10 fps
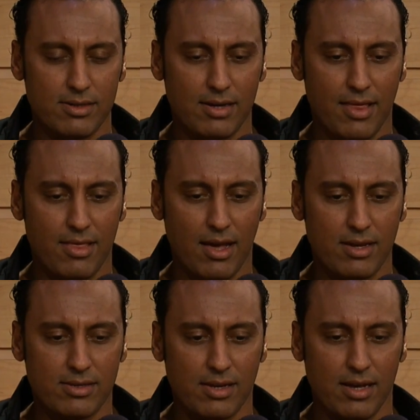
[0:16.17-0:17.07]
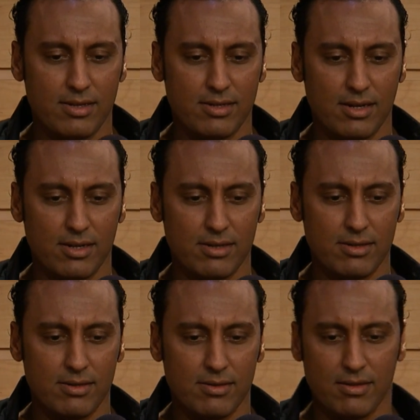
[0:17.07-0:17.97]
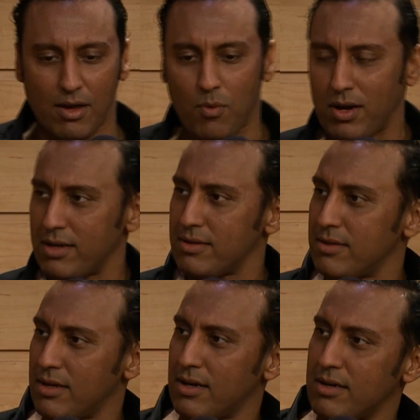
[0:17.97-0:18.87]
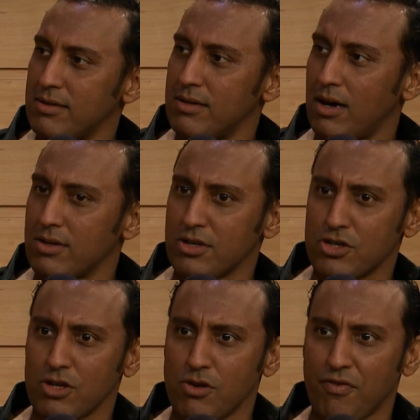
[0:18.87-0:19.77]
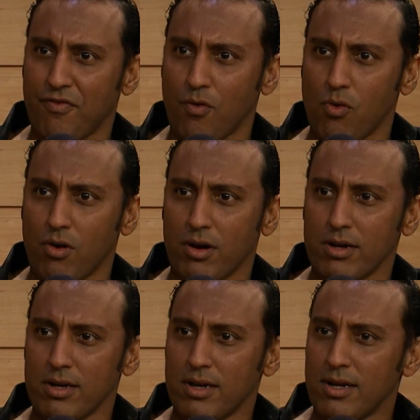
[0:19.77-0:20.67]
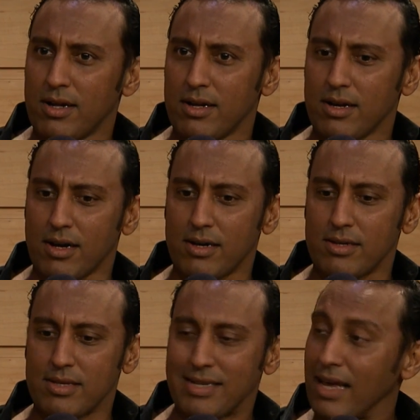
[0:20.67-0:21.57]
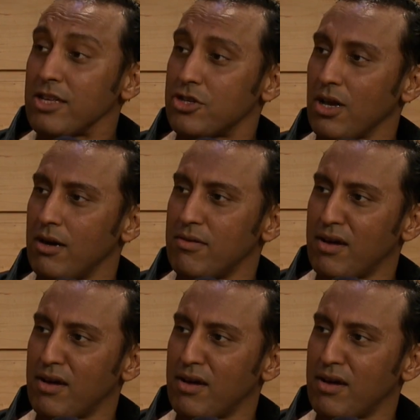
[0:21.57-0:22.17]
and they said they want to audition you for The Daily Show.